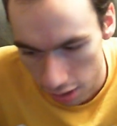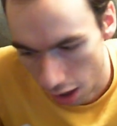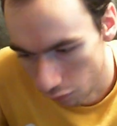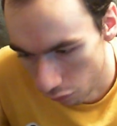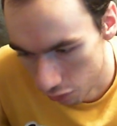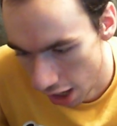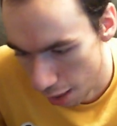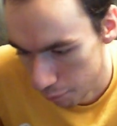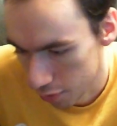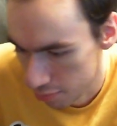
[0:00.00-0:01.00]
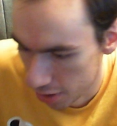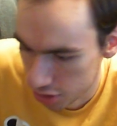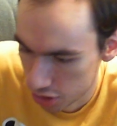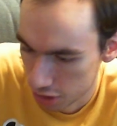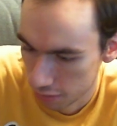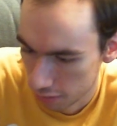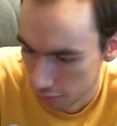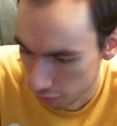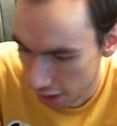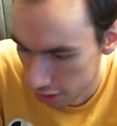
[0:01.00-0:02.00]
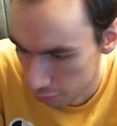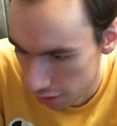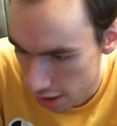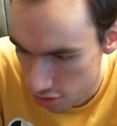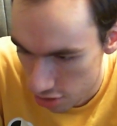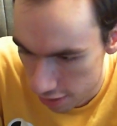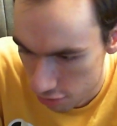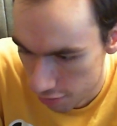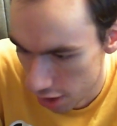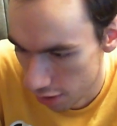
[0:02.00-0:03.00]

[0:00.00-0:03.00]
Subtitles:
I won't yap as much randomly as in this video.